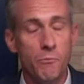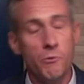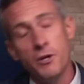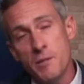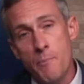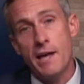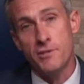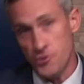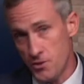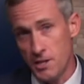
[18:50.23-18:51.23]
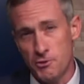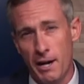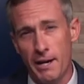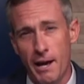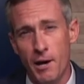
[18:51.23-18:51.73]
And we're in the passenger seat
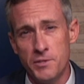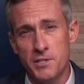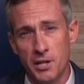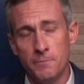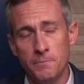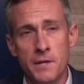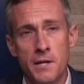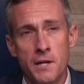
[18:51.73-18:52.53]
trying to help steer.